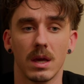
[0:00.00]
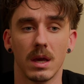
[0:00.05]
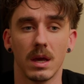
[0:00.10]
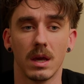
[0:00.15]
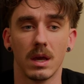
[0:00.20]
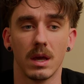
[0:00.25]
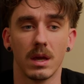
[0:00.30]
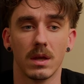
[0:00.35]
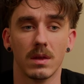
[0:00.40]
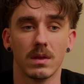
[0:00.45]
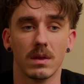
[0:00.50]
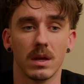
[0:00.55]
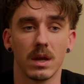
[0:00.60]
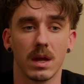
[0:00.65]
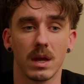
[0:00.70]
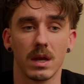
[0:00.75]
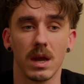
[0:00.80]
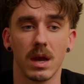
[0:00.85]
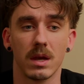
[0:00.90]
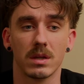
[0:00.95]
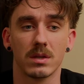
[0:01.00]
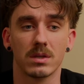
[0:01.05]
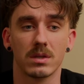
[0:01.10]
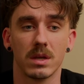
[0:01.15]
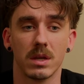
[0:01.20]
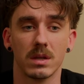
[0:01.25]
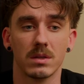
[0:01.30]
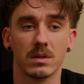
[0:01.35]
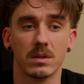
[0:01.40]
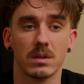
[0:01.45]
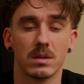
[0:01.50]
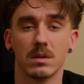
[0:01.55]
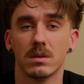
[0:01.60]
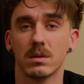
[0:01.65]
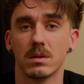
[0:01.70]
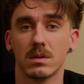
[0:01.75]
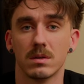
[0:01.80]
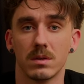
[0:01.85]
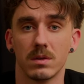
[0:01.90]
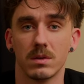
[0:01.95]
And then I got sent
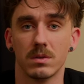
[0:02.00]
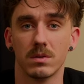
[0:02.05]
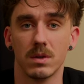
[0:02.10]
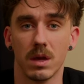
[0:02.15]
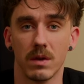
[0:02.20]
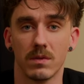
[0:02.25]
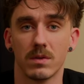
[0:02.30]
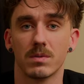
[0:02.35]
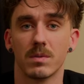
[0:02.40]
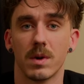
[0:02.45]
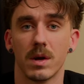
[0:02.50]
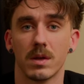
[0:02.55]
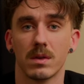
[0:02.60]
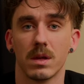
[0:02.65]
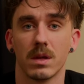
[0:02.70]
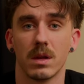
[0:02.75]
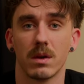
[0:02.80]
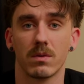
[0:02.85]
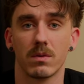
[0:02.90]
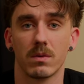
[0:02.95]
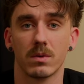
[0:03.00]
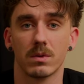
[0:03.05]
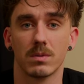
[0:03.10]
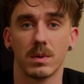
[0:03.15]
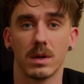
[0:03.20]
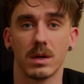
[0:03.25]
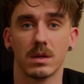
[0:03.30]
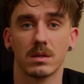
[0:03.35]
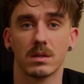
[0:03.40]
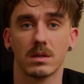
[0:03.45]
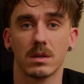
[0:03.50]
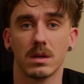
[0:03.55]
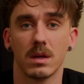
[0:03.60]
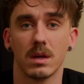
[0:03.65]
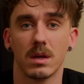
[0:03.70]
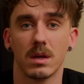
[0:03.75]
to Davis-Monthan Air Force Base.